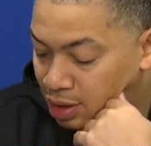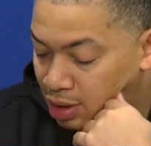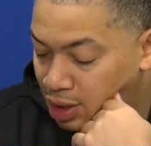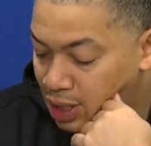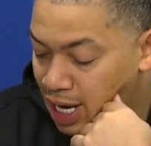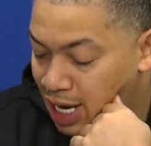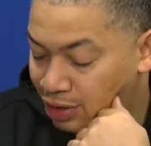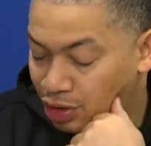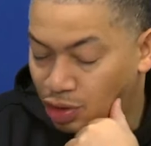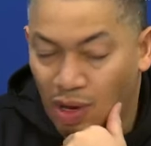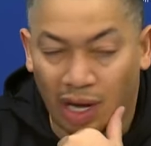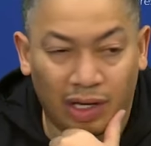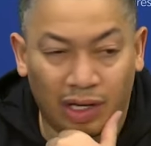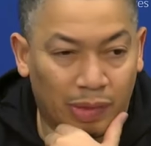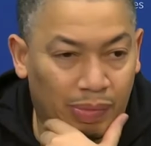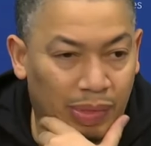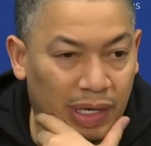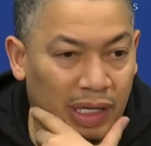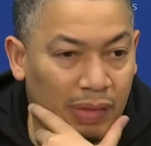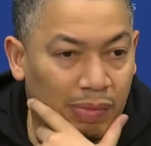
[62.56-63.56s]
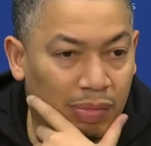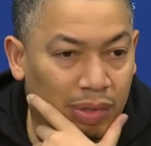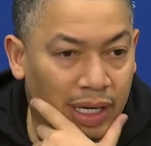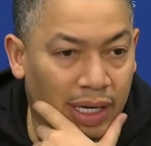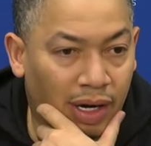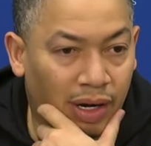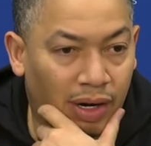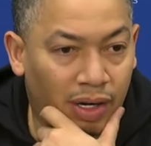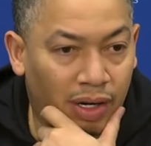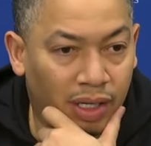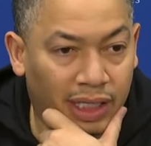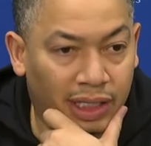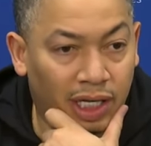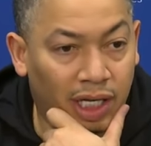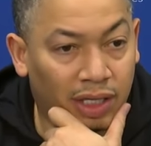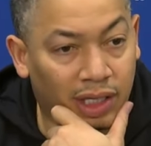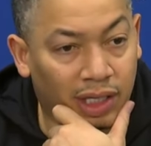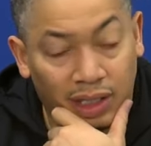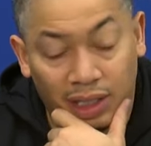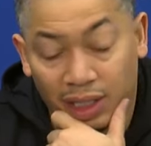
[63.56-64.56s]
the guys to go out and compete and play hard. And I
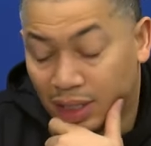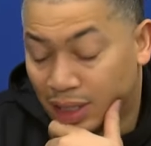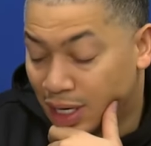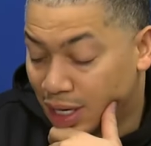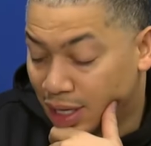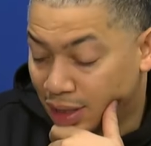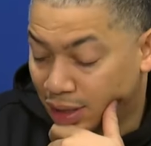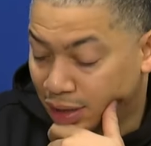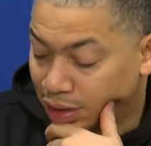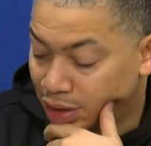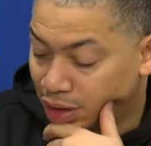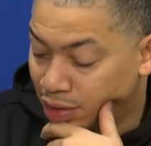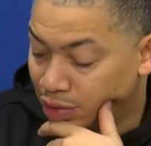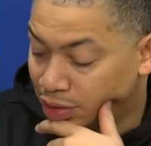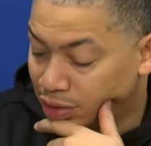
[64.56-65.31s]
thought they did that, you know.